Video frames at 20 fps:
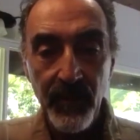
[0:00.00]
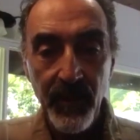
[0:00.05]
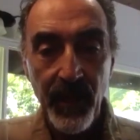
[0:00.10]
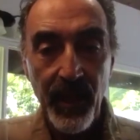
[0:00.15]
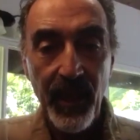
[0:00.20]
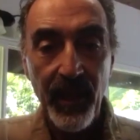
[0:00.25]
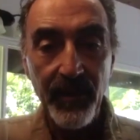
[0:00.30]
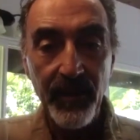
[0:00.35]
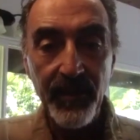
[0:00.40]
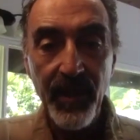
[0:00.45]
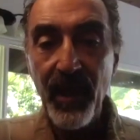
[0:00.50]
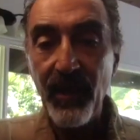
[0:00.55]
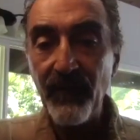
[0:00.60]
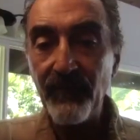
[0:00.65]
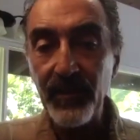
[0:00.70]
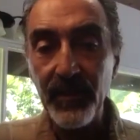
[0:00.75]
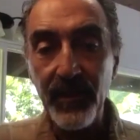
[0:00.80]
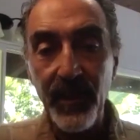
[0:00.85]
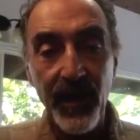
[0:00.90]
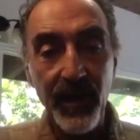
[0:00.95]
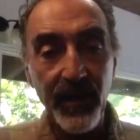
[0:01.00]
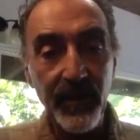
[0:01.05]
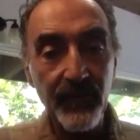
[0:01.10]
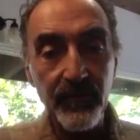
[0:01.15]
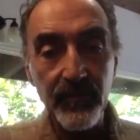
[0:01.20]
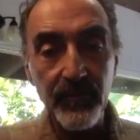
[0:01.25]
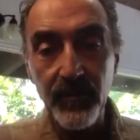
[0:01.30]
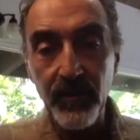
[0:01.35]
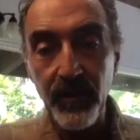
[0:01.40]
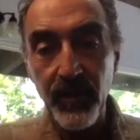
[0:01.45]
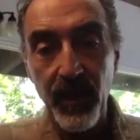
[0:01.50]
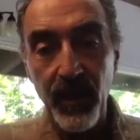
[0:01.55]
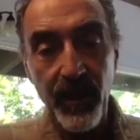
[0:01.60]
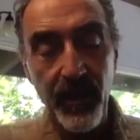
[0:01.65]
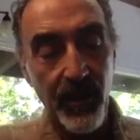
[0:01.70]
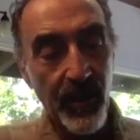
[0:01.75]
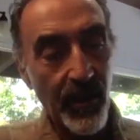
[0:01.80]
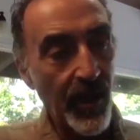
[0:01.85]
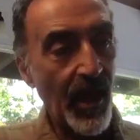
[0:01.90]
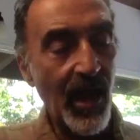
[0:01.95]
and have a lot of
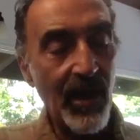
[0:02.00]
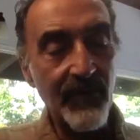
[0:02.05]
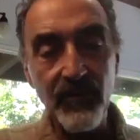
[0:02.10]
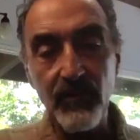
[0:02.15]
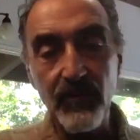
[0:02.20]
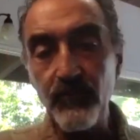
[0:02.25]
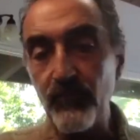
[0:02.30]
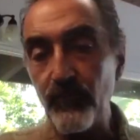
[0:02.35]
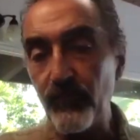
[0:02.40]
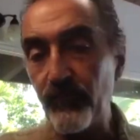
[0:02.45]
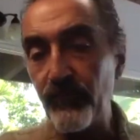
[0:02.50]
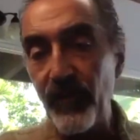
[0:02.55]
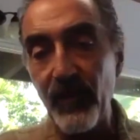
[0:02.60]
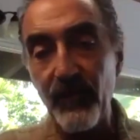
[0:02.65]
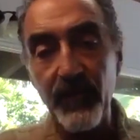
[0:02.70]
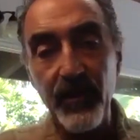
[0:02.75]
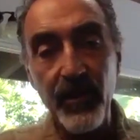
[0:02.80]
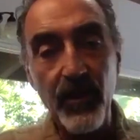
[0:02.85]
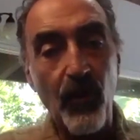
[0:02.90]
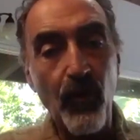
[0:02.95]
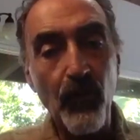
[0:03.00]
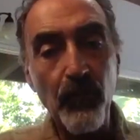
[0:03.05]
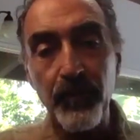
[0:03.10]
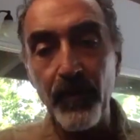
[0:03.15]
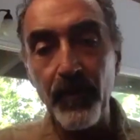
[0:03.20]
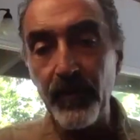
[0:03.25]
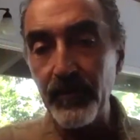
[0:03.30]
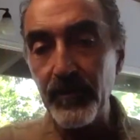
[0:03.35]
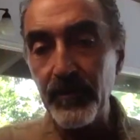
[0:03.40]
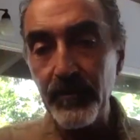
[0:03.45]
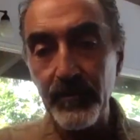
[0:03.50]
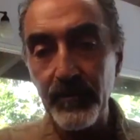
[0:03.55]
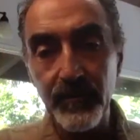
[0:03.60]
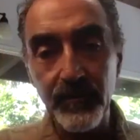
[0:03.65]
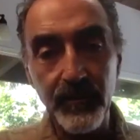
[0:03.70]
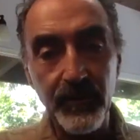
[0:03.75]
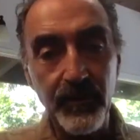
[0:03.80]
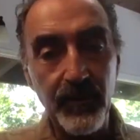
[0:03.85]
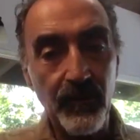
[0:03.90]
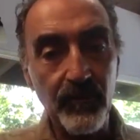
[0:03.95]
have them very open
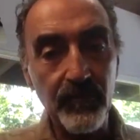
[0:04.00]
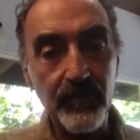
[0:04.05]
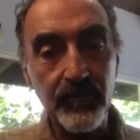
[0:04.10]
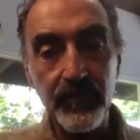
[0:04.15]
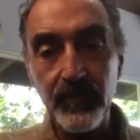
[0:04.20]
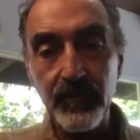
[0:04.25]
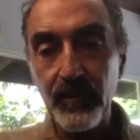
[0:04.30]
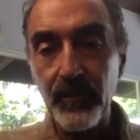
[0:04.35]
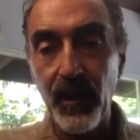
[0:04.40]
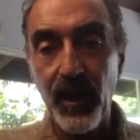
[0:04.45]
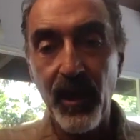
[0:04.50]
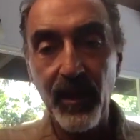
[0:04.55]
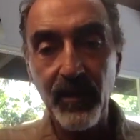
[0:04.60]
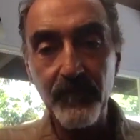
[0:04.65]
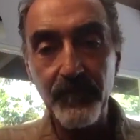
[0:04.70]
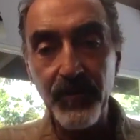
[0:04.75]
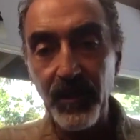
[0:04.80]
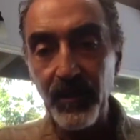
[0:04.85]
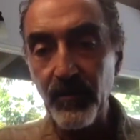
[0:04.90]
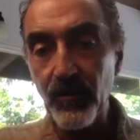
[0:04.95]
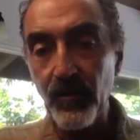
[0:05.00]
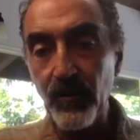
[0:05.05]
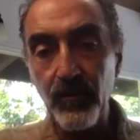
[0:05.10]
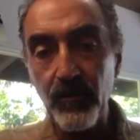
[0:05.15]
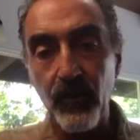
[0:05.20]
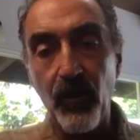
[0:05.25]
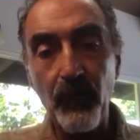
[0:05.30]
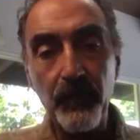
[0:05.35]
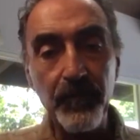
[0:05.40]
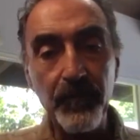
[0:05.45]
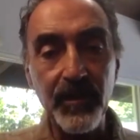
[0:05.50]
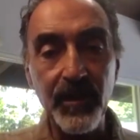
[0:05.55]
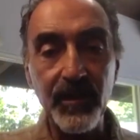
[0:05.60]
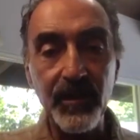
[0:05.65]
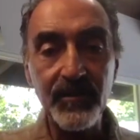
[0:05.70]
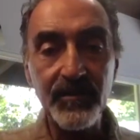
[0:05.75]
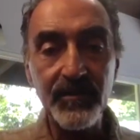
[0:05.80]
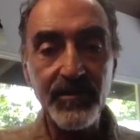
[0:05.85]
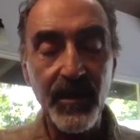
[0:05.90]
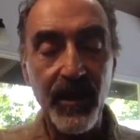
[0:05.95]
you know a lot of big
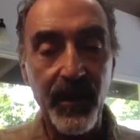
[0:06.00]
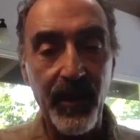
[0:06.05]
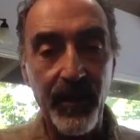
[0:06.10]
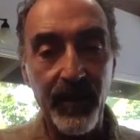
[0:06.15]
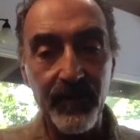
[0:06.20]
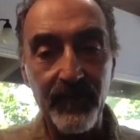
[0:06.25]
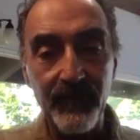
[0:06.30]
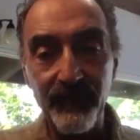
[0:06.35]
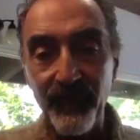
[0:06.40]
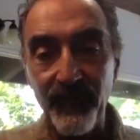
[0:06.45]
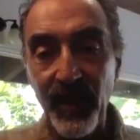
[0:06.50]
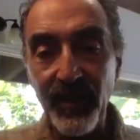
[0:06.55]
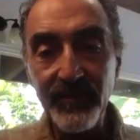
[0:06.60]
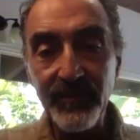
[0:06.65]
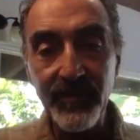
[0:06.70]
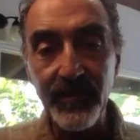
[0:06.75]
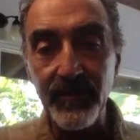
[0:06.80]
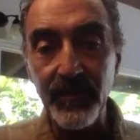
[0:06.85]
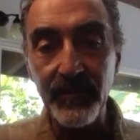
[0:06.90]
openings and a vent in the